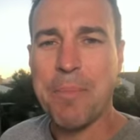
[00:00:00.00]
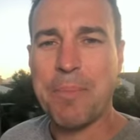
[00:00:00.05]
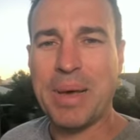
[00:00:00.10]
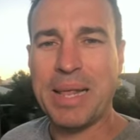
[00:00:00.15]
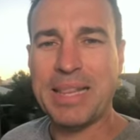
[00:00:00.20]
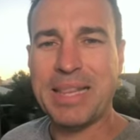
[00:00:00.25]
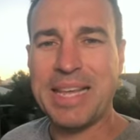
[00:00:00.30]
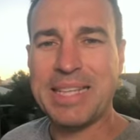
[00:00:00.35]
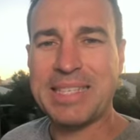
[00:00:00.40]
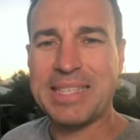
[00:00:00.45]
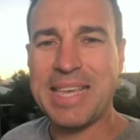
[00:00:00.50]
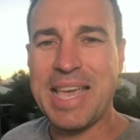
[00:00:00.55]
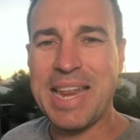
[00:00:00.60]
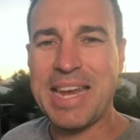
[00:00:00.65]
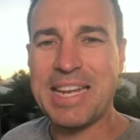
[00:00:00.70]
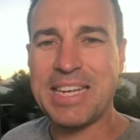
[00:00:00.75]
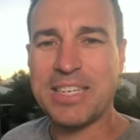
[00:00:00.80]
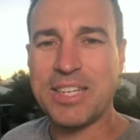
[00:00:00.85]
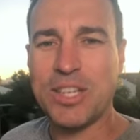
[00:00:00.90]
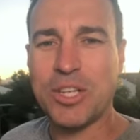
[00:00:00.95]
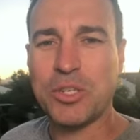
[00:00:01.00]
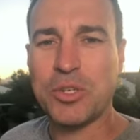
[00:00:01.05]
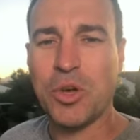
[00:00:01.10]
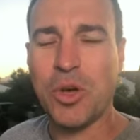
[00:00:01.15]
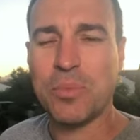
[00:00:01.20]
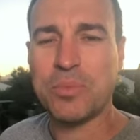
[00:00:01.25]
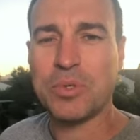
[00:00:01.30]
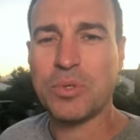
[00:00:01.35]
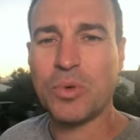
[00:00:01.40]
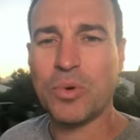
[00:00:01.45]
But let's get into the
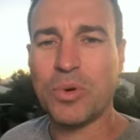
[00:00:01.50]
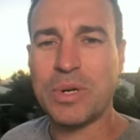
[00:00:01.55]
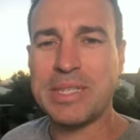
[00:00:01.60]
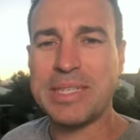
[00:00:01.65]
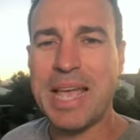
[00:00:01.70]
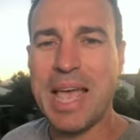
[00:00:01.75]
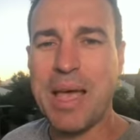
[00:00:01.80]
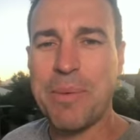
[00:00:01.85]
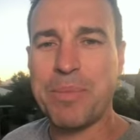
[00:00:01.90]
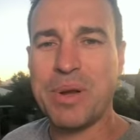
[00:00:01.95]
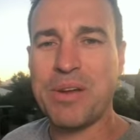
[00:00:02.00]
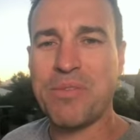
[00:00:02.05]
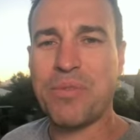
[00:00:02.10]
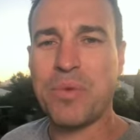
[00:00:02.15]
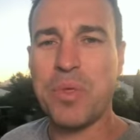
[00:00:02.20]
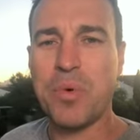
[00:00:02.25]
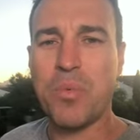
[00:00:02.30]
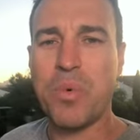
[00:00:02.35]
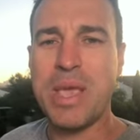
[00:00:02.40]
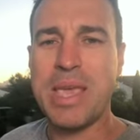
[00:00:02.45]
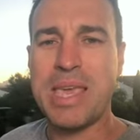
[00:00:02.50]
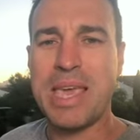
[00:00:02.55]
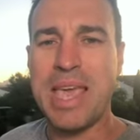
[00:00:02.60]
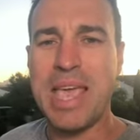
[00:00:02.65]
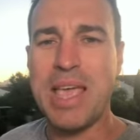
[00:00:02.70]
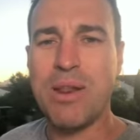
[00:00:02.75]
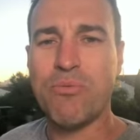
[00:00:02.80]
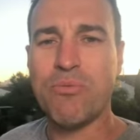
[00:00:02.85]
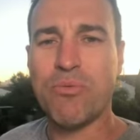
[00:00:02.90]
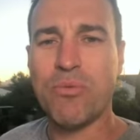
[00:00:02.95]
top stories happening from the week
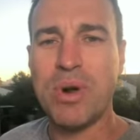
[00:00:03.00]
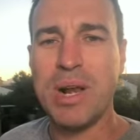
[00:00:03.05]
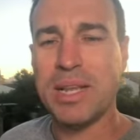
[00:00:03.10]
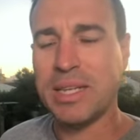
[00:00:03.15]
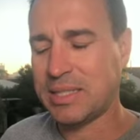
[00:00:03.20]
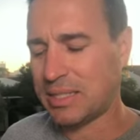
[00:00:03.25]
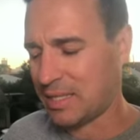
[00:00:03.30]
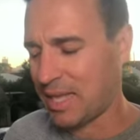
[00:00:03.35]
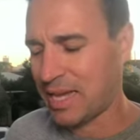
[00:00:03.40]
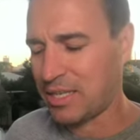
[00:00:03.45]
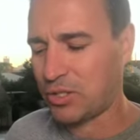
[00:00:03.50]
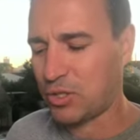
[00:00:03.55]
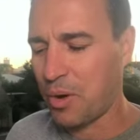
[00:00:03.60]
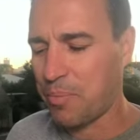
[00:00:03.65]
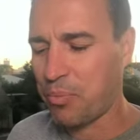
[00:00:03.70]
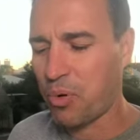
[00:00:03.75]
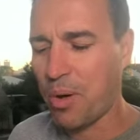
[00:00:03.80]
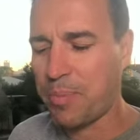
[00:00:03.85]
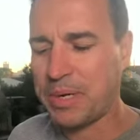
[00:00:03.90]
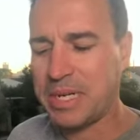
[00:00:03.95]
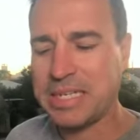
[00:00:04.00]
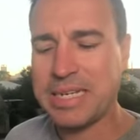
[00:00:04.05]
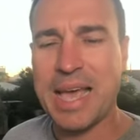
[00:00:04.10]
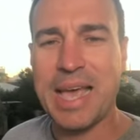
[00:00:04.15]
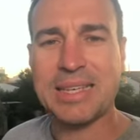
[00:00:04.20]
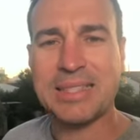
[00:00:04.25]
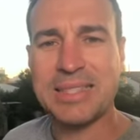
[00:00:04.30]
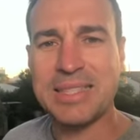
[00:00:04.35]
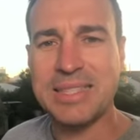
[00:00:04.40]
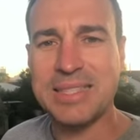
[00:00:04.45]
in real estate. So, property
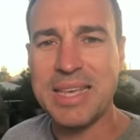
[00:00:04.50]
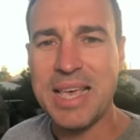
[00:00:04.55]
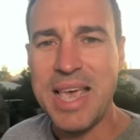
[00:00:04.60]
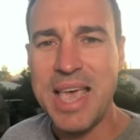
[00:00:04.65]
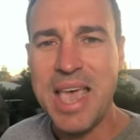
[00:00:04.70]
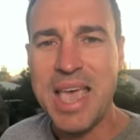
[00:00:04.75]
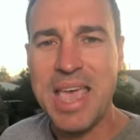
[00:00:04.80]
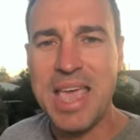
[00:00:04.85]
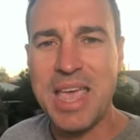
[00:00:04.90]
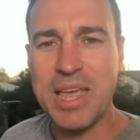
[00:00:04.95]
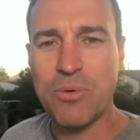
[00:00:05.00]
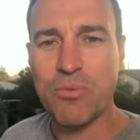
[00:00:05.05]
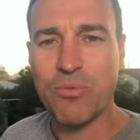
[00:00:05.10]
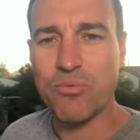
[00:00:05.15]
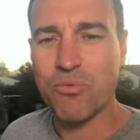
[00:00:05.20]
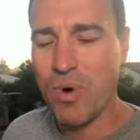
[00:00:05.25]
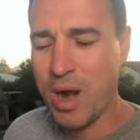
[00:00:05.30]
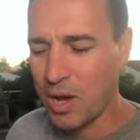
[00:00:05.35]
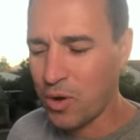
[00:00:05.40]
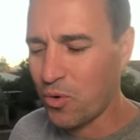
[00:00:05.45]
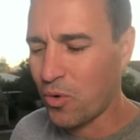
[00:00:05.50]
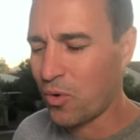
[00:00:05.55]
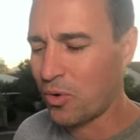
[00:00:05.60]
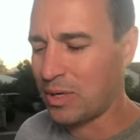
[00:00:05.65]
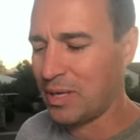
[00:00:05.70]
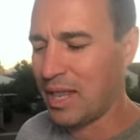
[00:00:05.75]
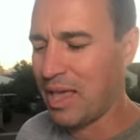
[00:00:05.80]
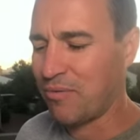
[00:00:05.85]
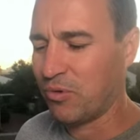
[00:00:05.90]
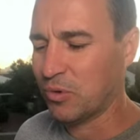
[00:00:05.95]
taxes hit
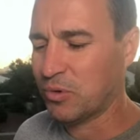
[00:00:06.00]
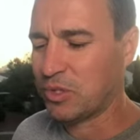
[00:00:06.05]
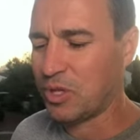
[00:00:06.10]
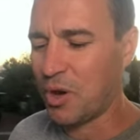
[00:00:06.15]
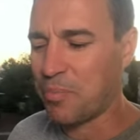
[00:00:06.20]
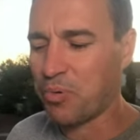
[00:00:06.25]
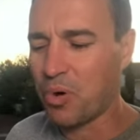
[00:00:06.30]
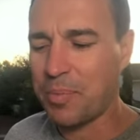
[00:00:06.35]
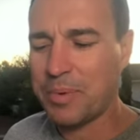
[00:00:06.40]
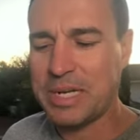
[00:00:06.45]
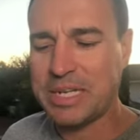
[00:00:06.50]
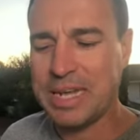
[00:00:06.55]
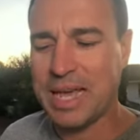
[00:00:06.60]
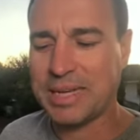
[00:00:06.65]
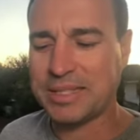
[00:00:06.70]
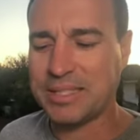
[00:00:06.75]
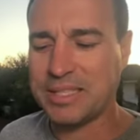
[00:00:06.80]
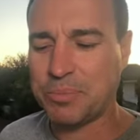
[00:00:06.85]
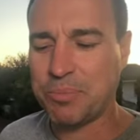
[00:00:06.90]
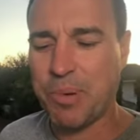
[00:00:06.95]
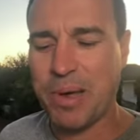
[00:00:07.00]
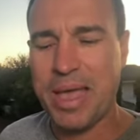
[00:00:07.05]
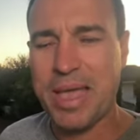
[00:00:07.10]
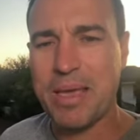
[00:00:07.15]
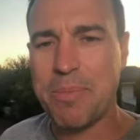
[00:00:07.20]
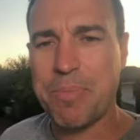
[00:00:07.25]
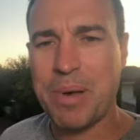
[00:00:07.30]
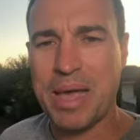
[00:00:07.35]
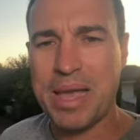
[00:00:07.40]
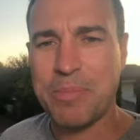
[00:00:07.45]
record levels. So, property taxes
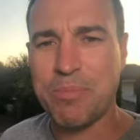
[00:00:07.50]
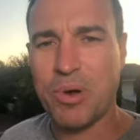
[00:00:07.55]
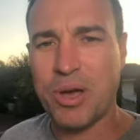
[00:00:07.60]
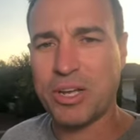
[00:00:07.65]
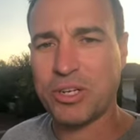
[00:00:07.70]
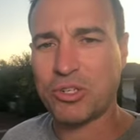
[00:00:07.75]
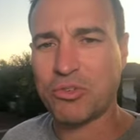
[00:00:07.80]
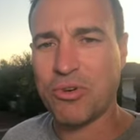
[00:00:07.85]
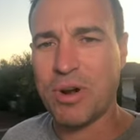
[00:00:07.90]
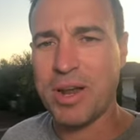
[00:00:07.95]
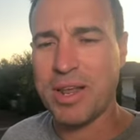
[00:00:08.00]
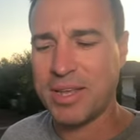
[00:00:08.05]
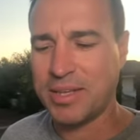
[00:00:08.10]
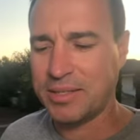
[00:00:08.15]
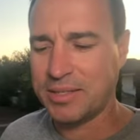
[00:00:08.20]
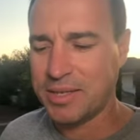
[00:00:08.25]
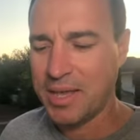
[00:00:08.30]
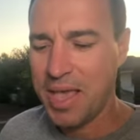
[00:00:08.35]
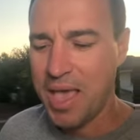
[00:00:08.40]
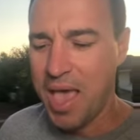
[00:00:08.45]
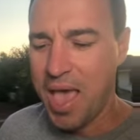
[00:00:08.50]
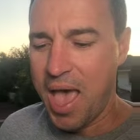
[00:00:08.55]
paid by Australians